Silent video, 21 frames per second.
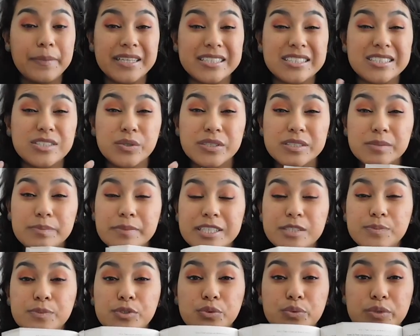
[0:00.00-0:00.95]
So it's
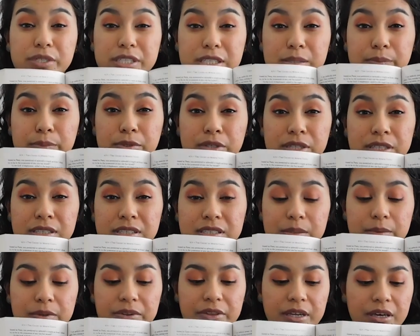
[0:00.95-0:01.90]
much more readable than
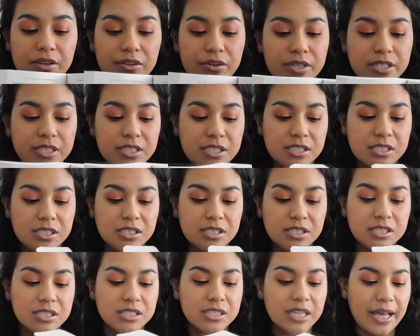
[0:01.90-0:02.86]
some of the other
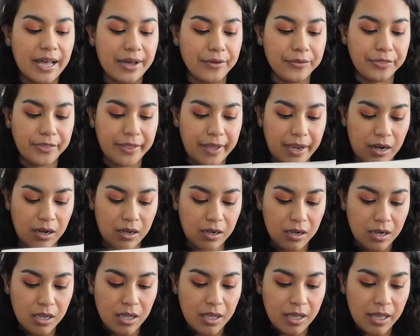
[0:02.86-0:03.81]
editions out there.
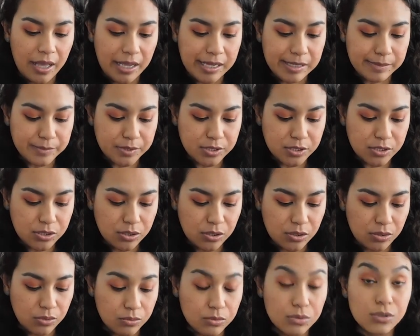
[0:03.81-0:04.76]

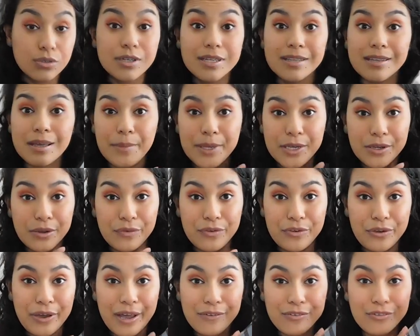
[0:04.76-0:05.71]
So Luna, let me know if
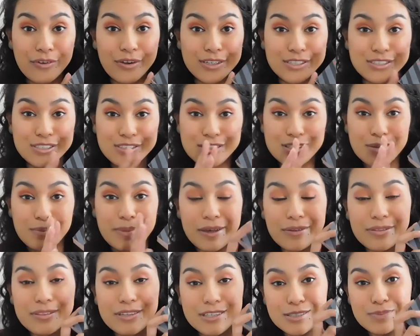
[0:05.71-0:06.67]
you have questions
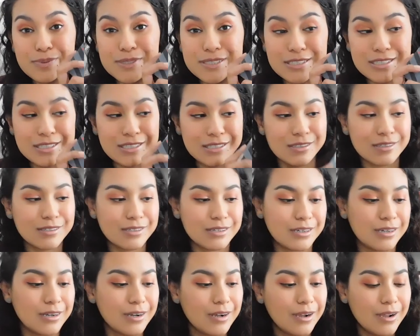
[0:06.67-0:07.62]
about this particular